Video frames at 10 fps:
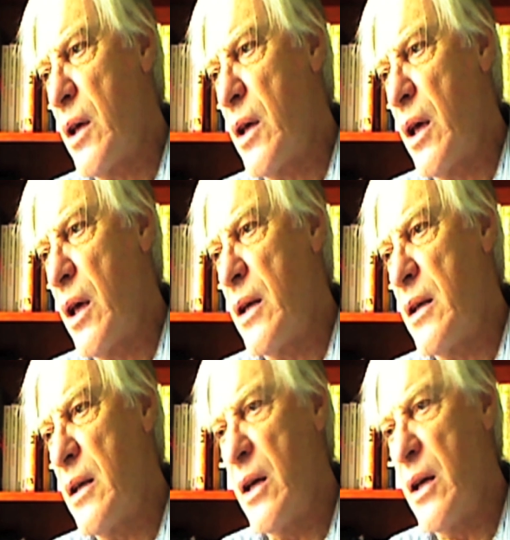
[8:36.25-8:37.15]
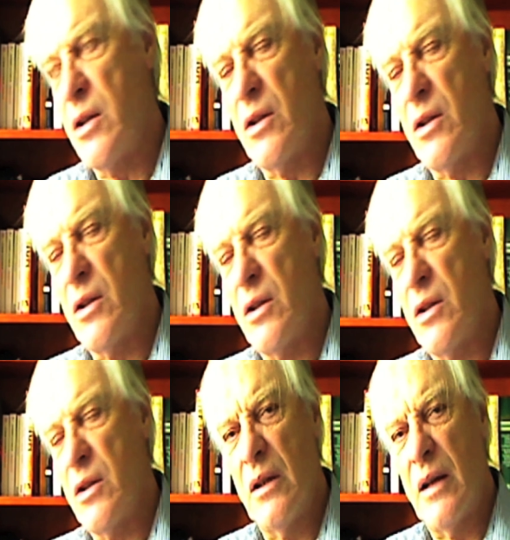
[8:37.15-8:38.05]
1980s,
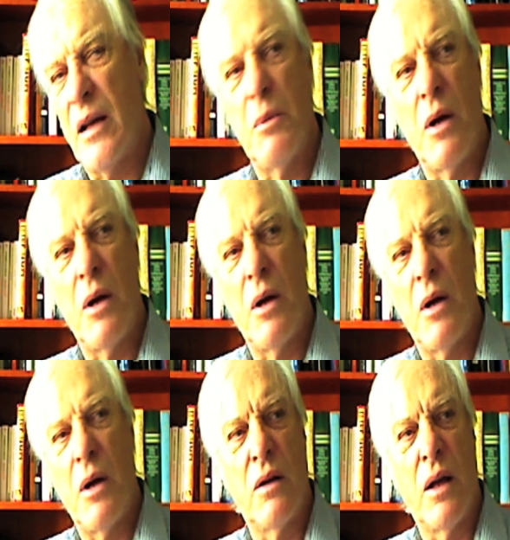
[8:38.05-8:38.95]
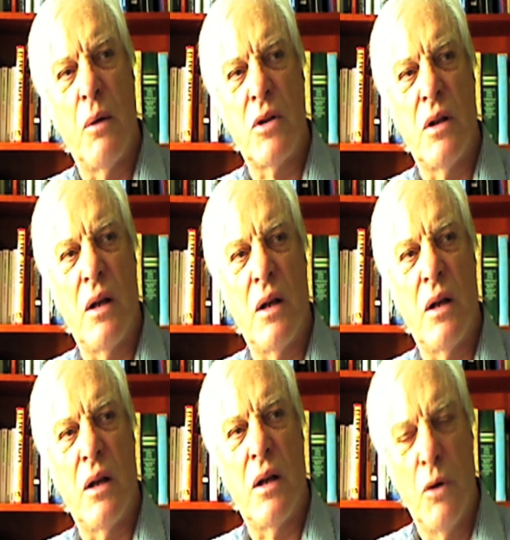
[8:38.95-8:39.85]
in Latin America, there was
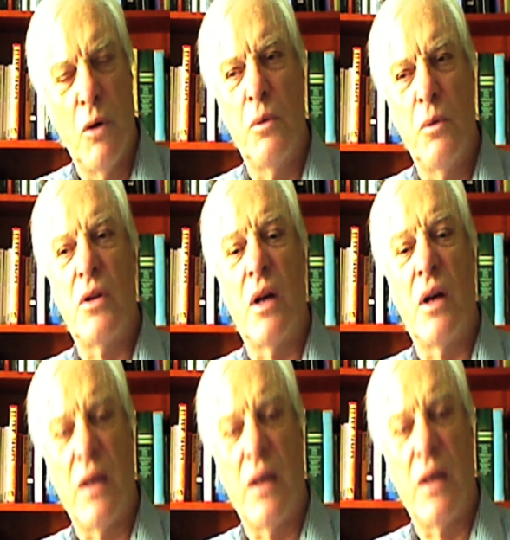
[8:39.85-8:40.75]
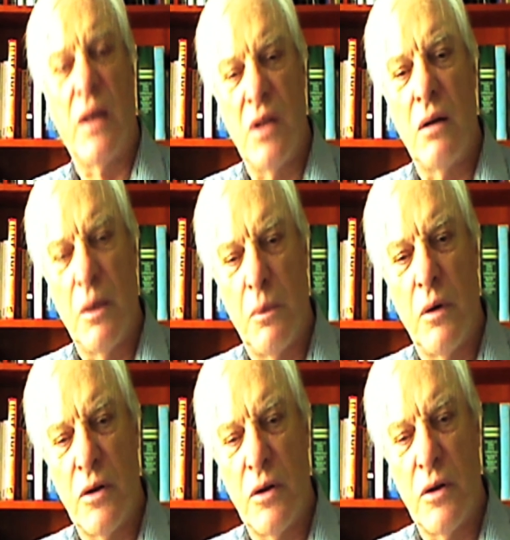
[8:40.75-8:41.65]
a movement against
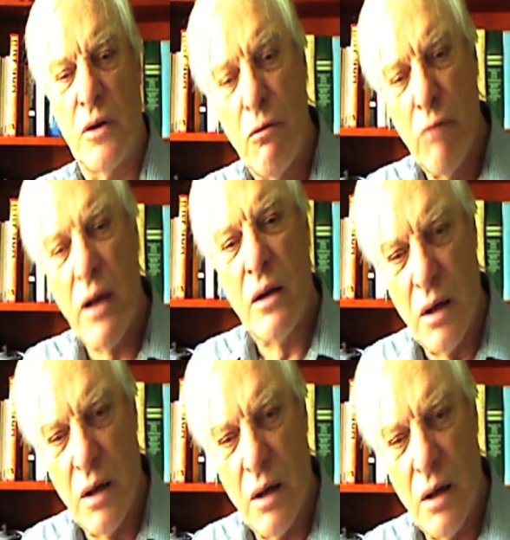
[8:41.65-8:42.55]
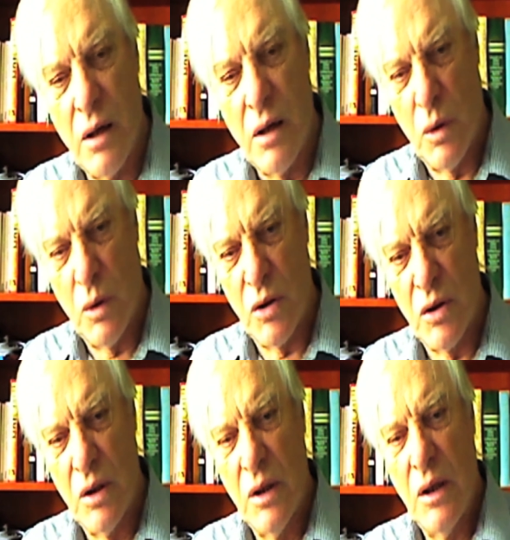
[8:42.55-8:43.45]
neoliberalism. They recognized what it was.
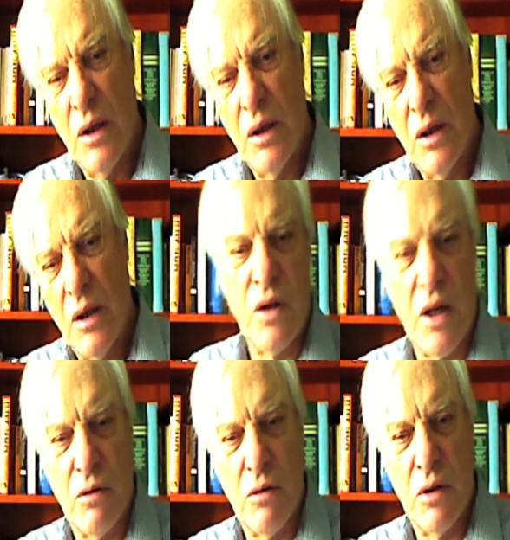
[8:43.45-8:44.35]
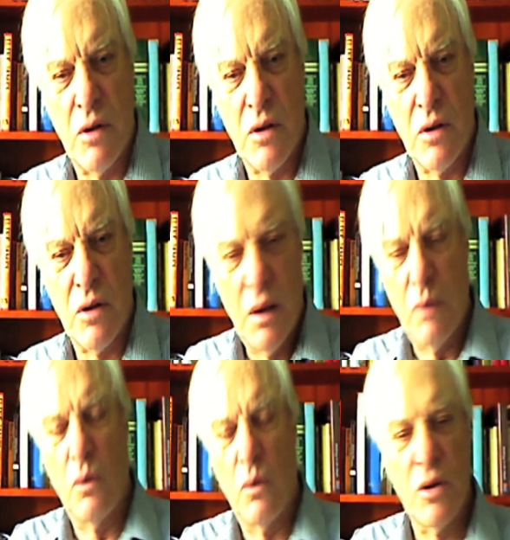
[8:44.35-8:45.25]
Mm-hmm. It wasn't Thatcherism. It
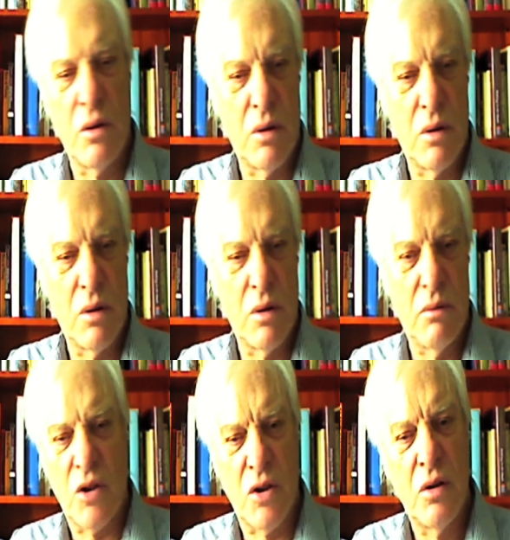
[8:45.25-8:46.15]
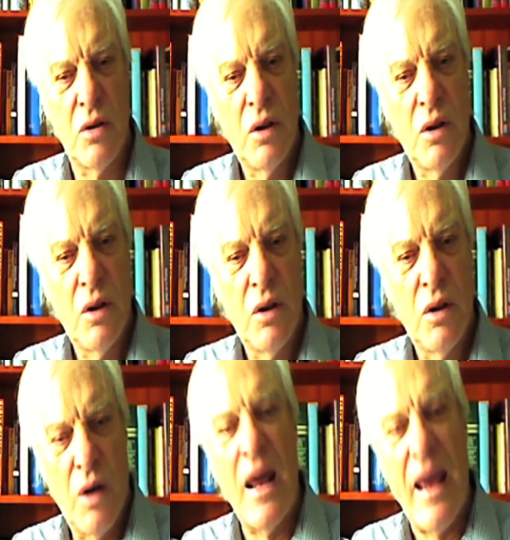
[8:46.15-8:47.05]
wasn't just
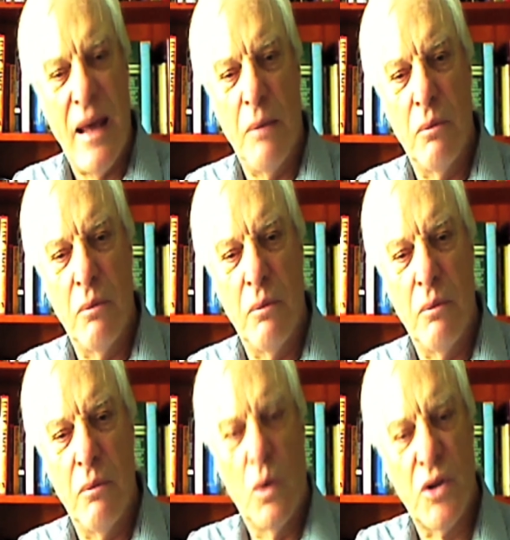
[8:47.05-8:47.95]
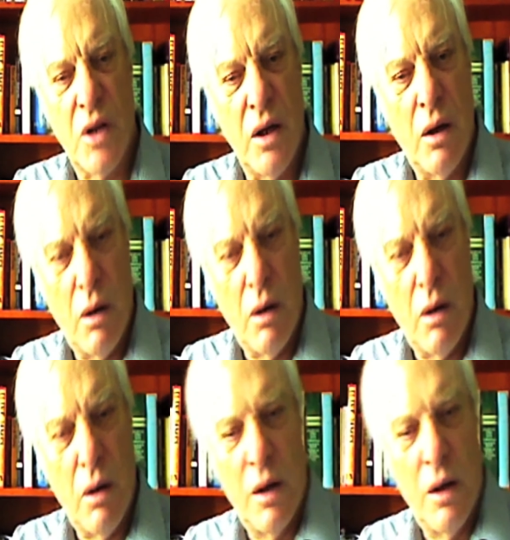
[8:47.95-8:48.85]
a name. It was an
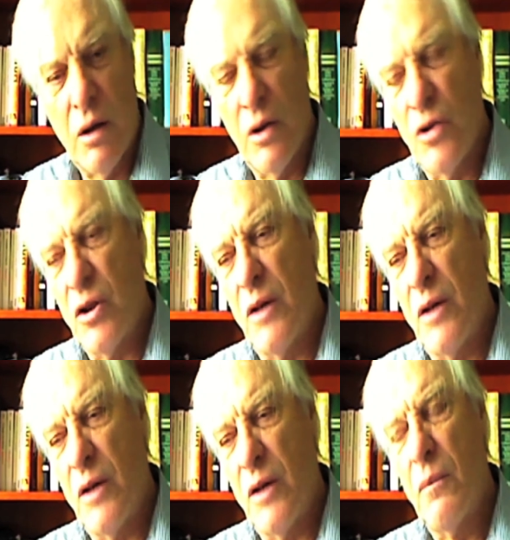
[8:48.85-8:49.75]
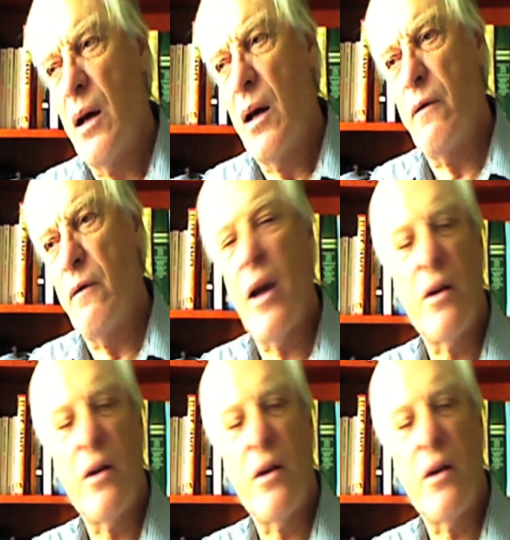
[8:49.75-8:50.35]
ideology. And in fact,